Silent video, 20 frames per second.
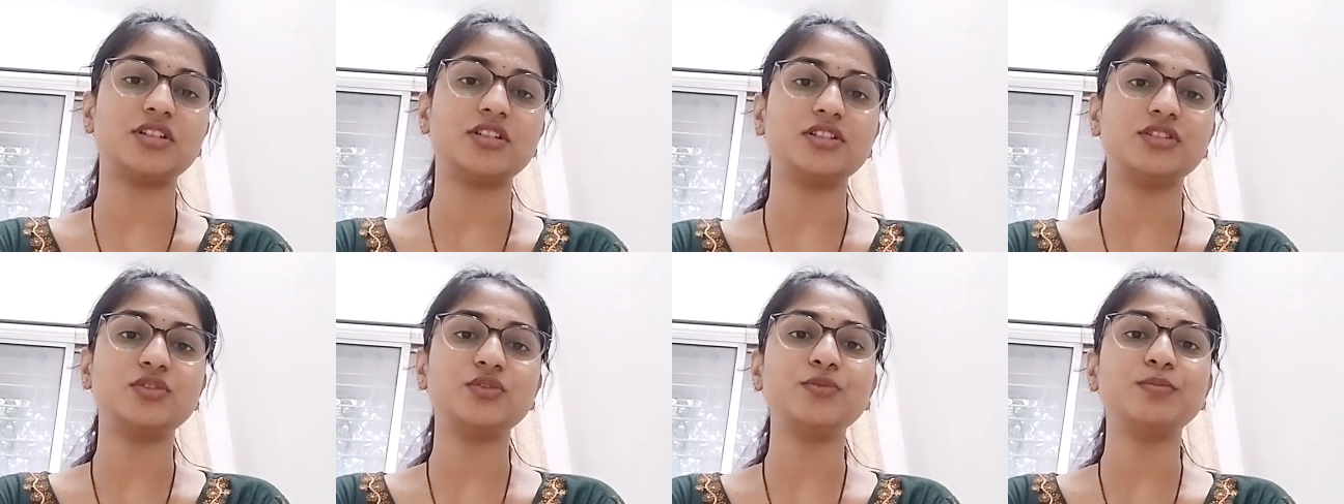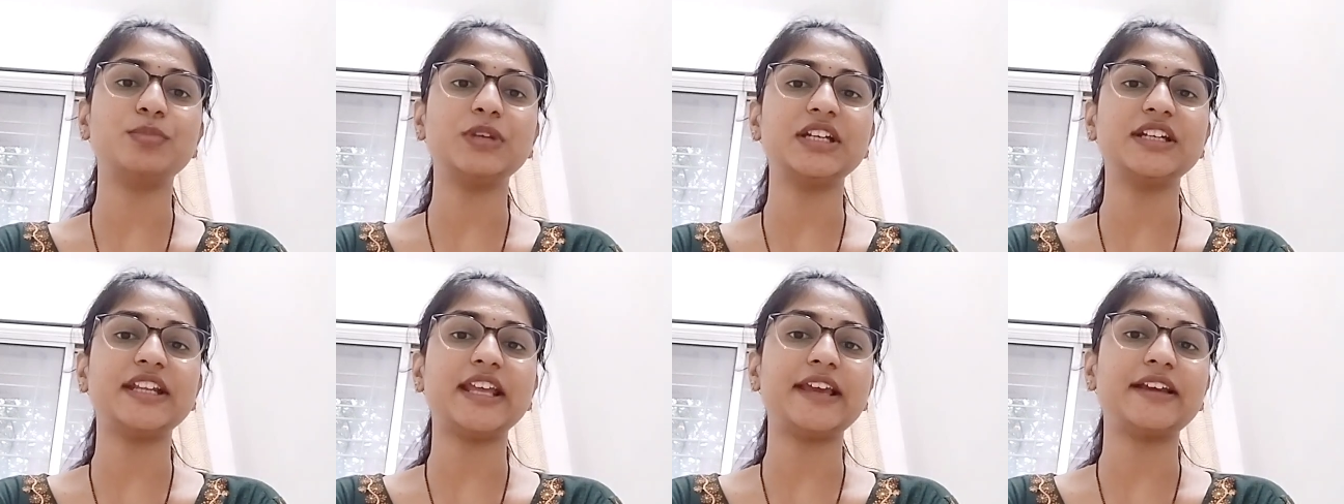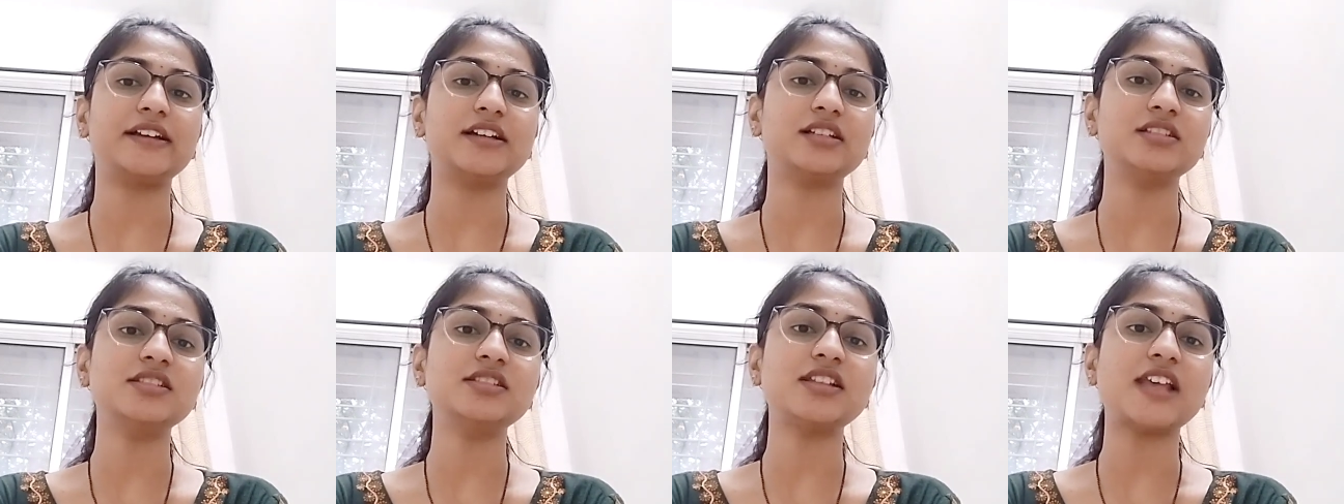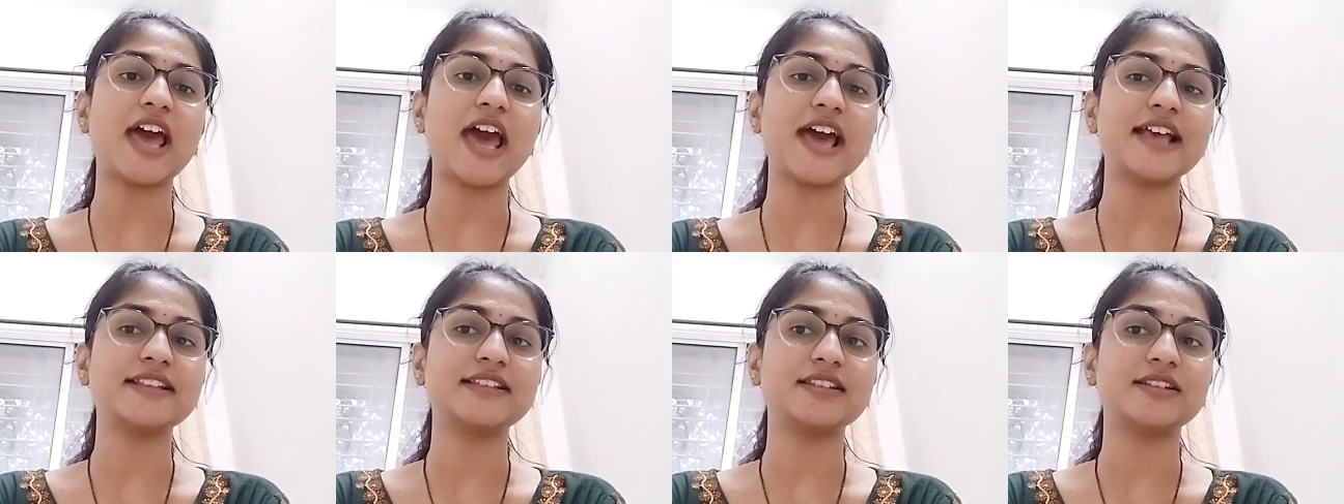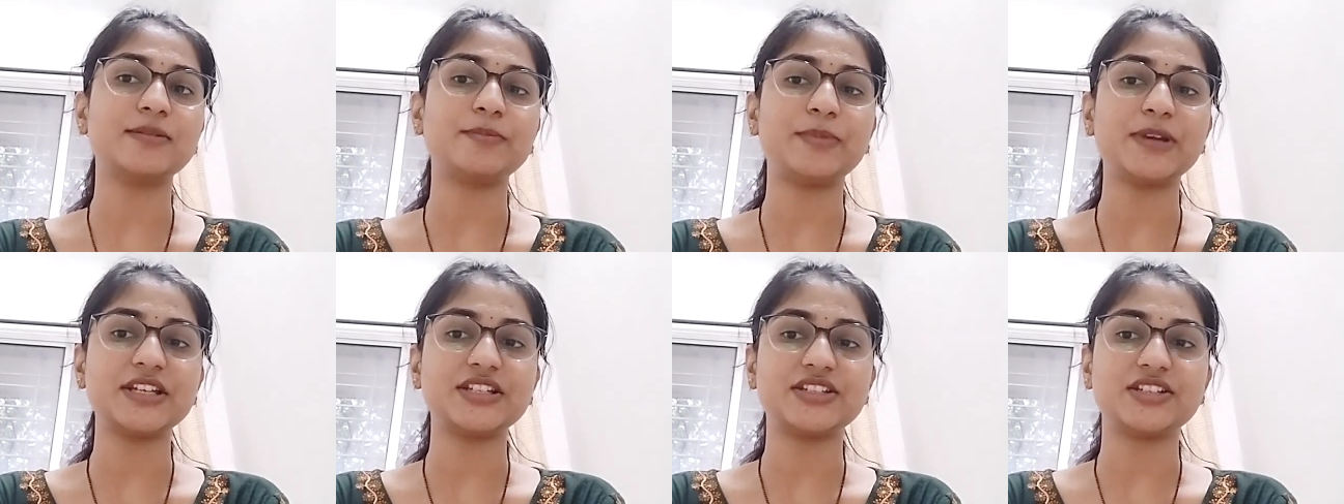to be taken as the
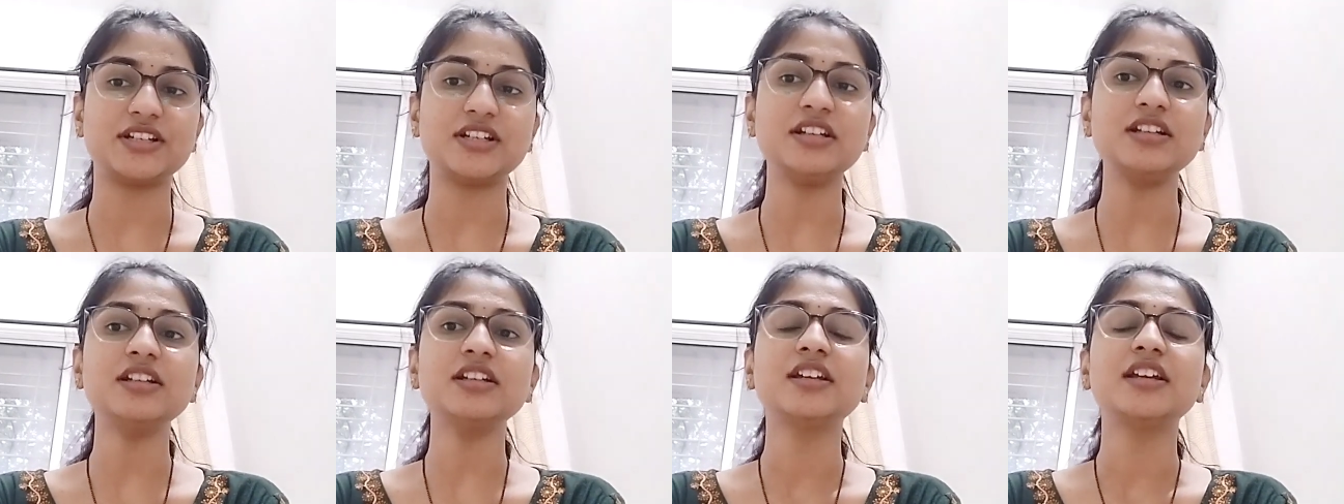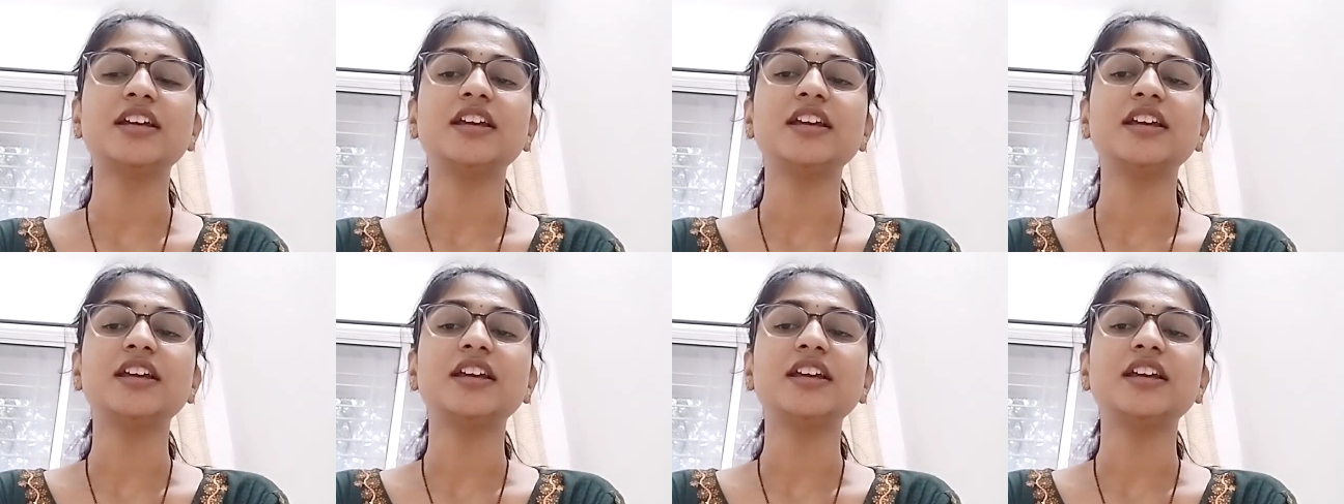patient.